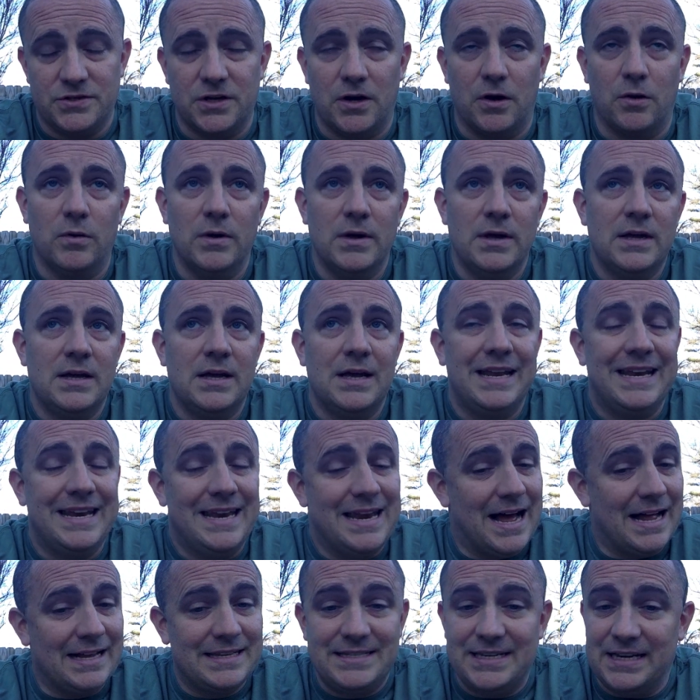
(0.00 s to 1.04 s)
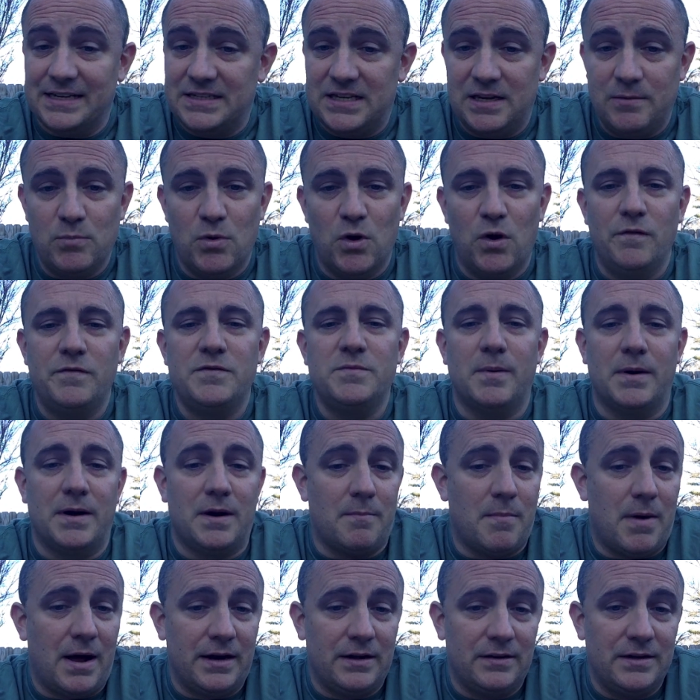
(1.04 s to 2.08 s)
So not sexy moves, but
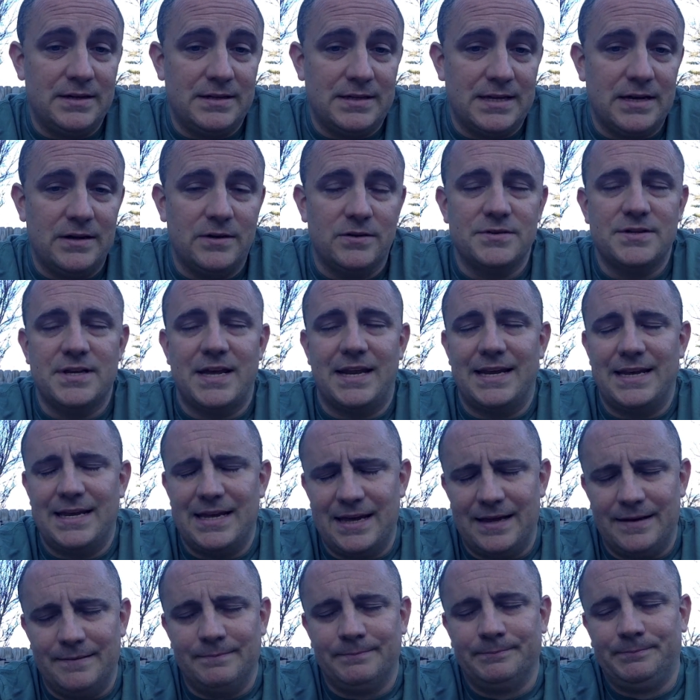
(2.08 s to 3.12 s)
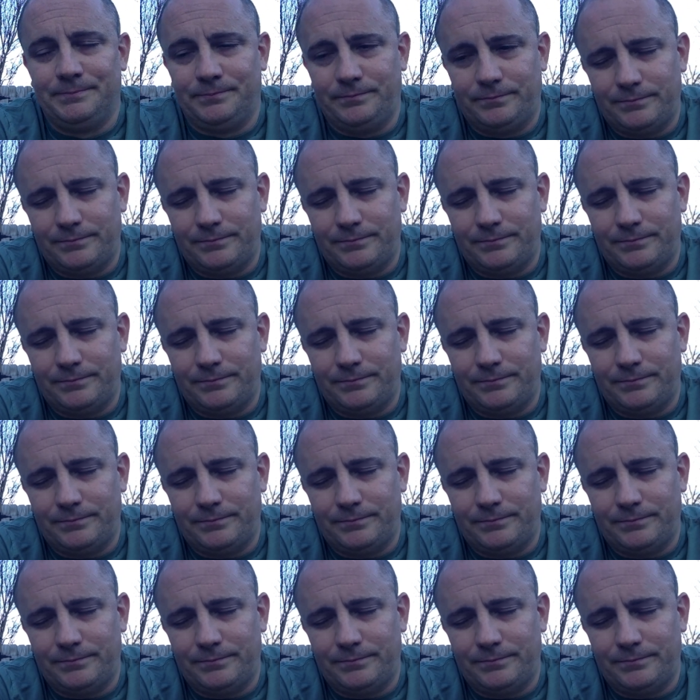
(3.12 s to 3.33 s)
on minor league deals. And again,